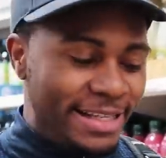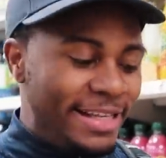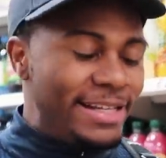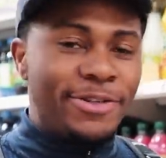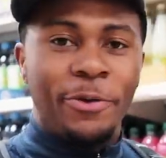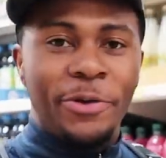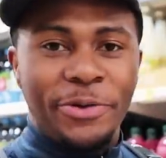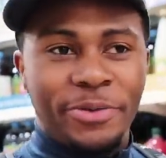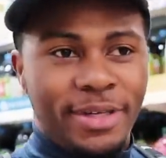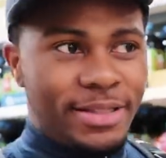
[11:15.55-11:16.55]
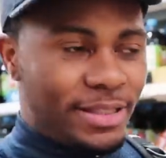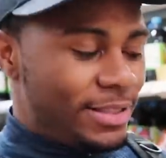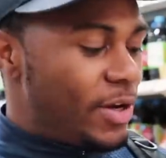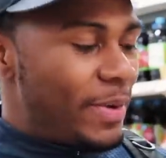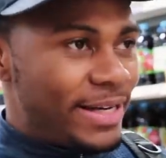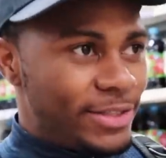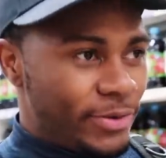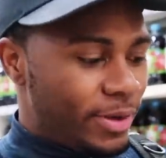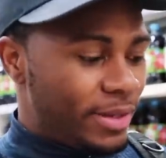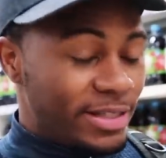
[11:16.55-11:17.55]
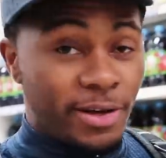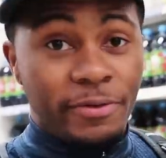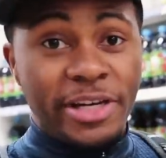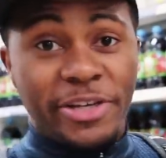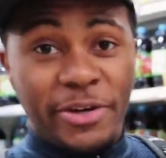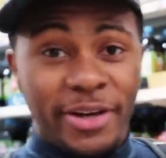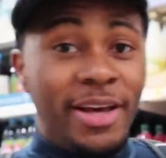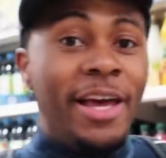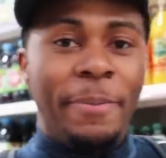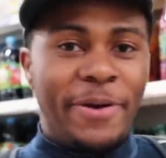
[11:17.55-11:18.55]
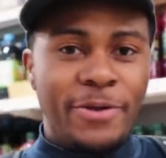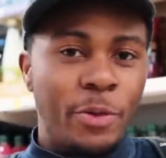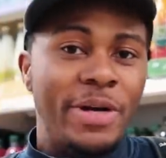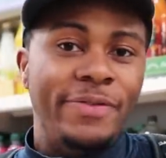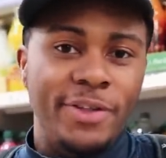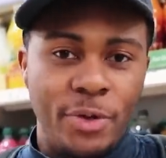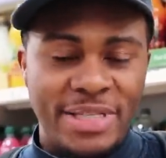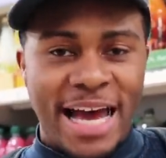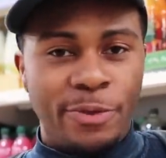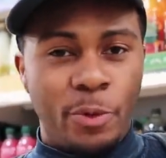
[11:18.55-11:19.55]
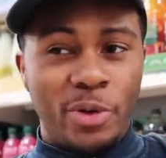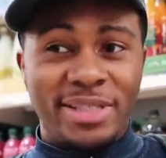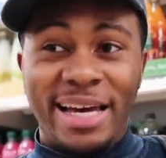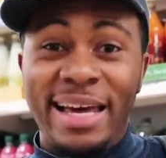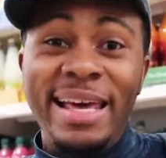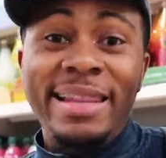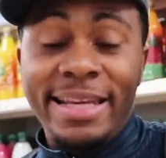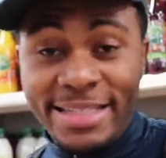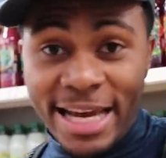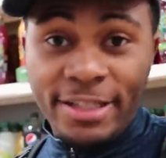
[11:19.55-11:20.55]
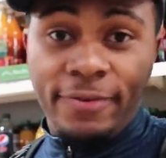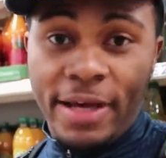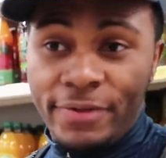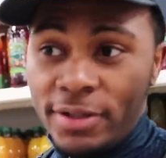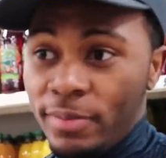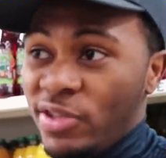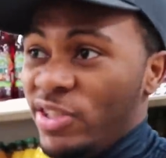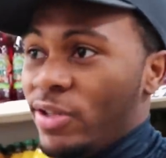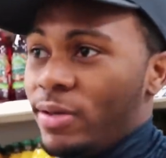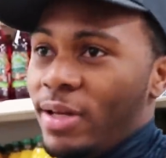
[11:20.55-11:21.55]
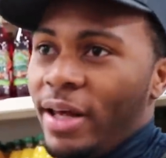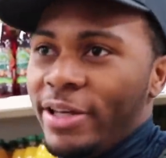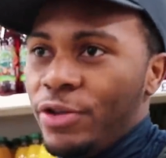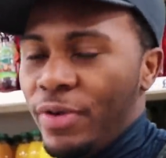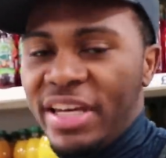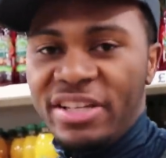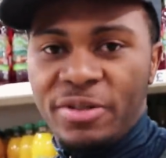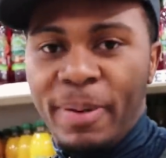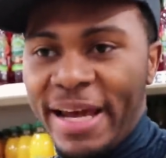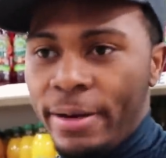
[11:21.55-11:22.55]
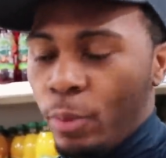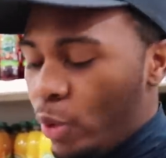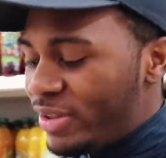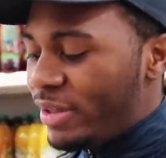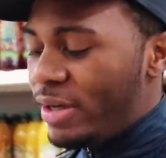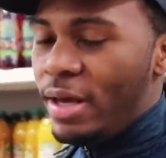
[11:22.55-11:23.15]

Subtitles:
These cordial things, these no-added sugar things, are really good because all you have to do is add water. They taste flavorsome, so it's not like you're drinking just plain water.